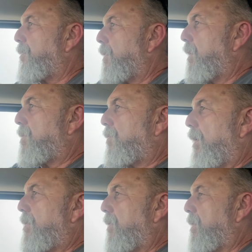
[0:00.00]
the
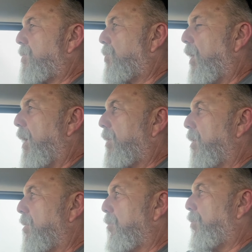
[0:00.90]
stress of this truck,
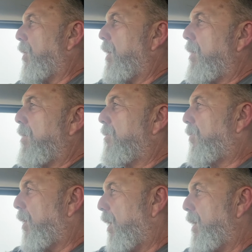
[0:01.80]
the plane
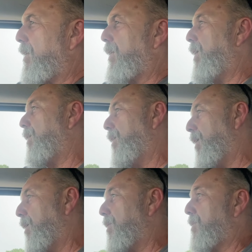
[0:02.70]
flight, getting
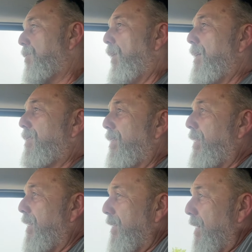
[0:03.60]
there, the stress of
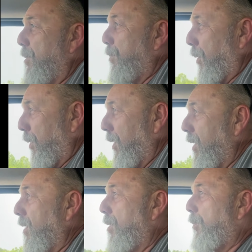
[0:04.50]
getting on board
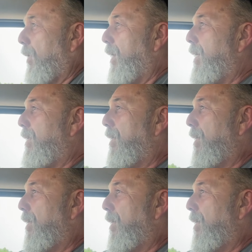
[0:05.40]
on the plane.